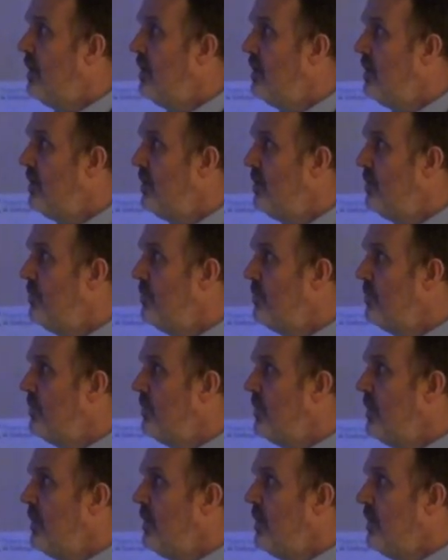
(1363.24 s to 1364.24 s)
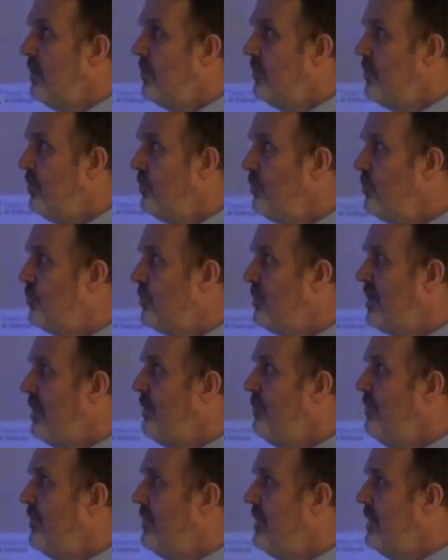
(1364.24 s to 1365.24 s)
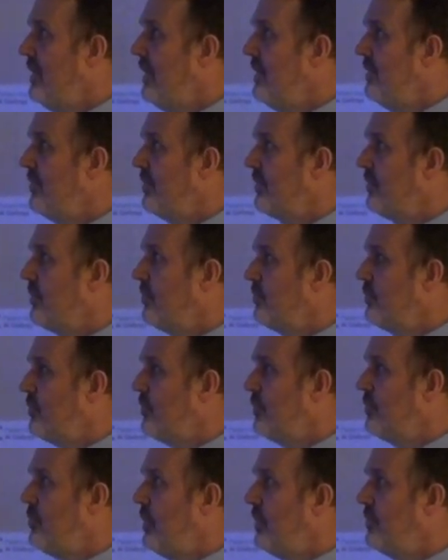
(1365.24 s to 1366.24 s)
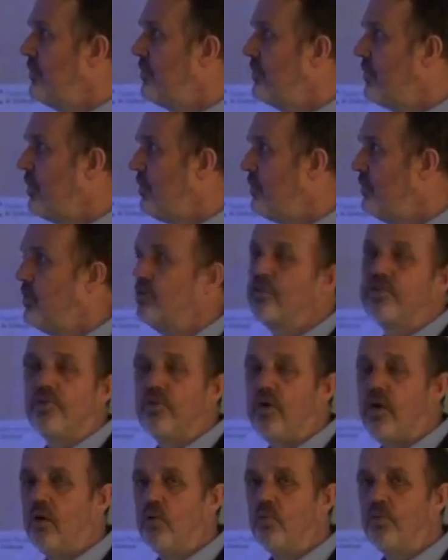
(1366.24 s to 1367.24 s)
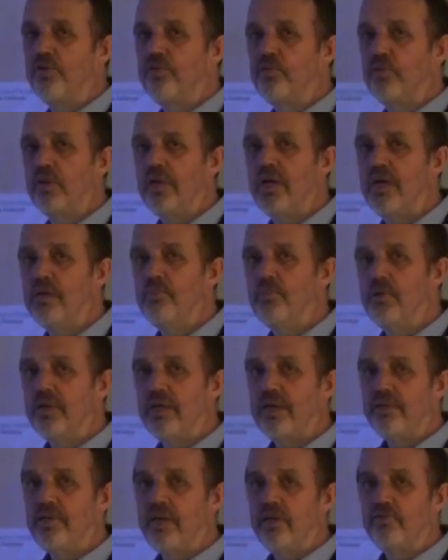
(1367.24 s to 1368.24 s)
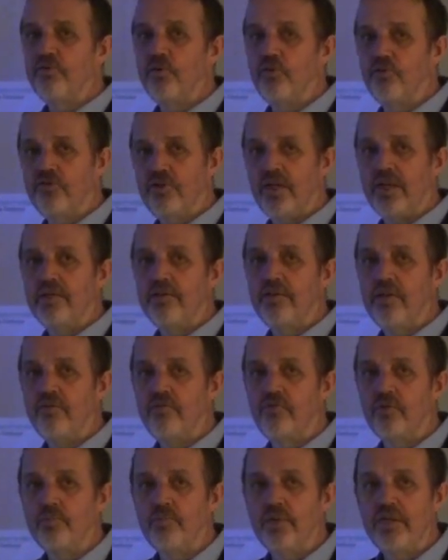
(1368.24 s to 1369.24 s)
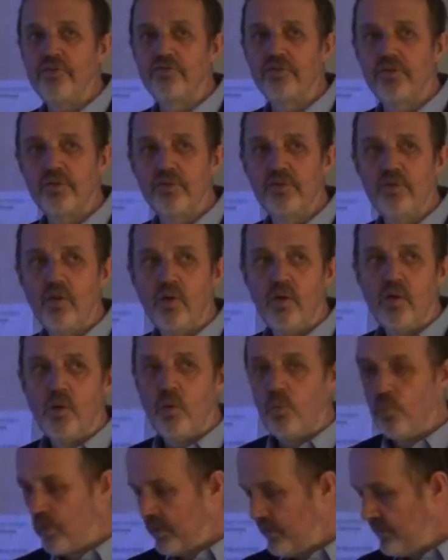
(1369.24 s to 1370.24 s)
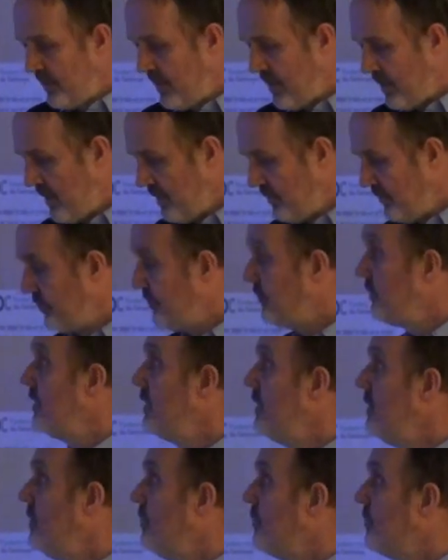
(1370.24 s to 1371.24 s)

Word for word: Um, sometimes the answers of the respondents are not always reliable and you have to check the information what they are answering.